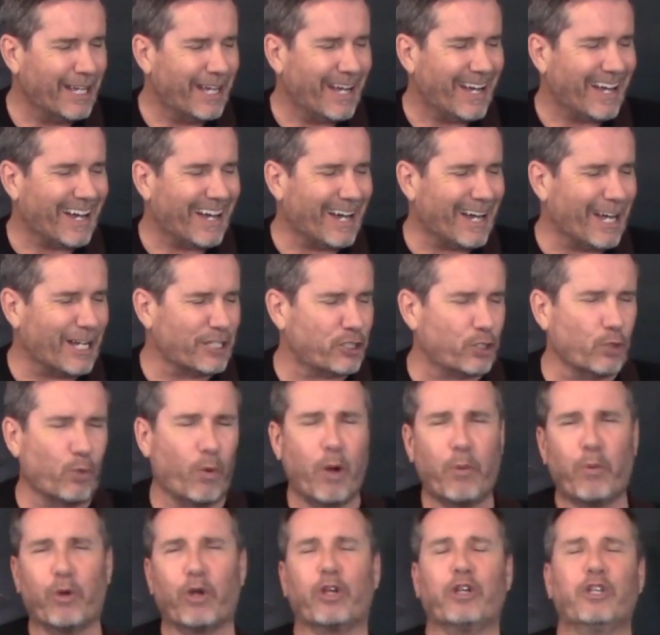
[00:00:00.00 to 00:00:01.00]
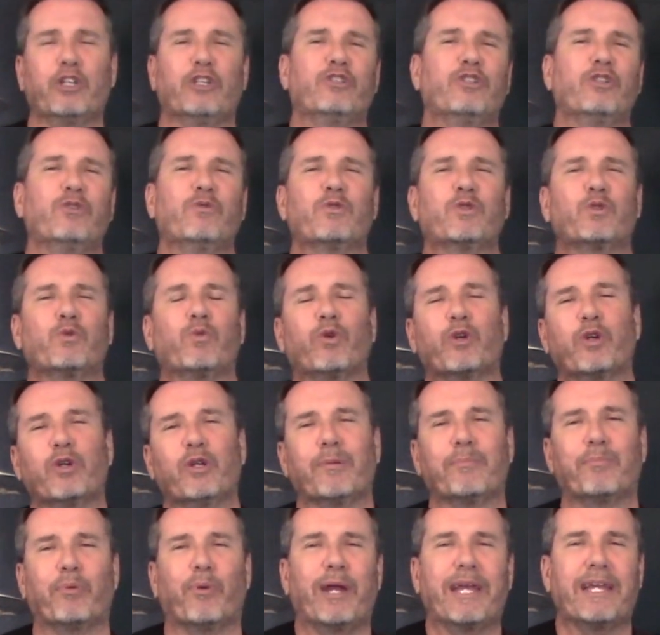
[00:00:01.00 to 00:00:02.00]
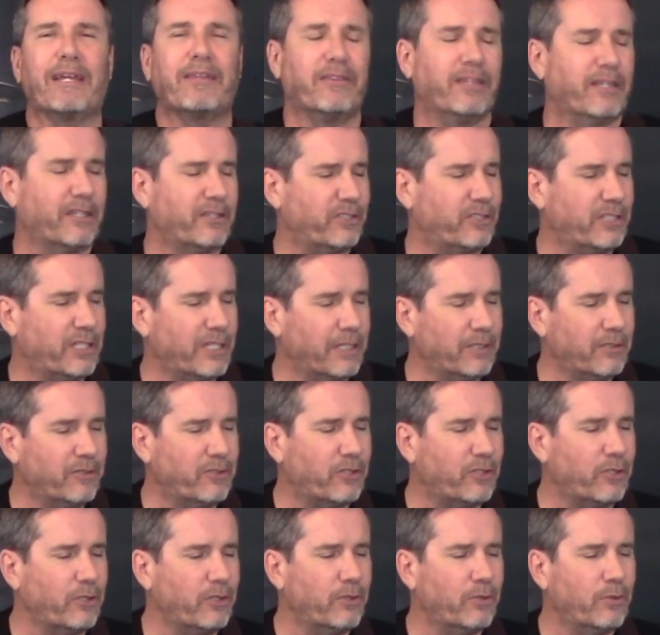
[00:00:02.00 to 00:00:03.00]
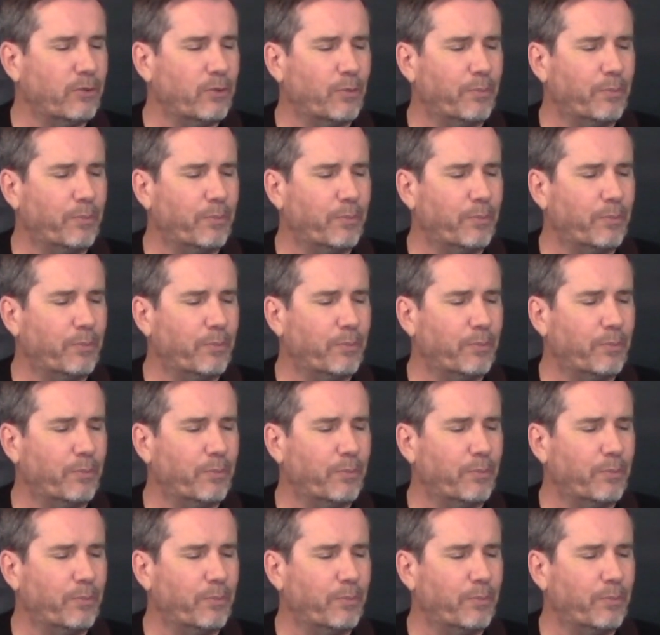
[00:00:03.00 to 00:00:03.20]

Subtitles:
So what we're going to do is we're going to break this into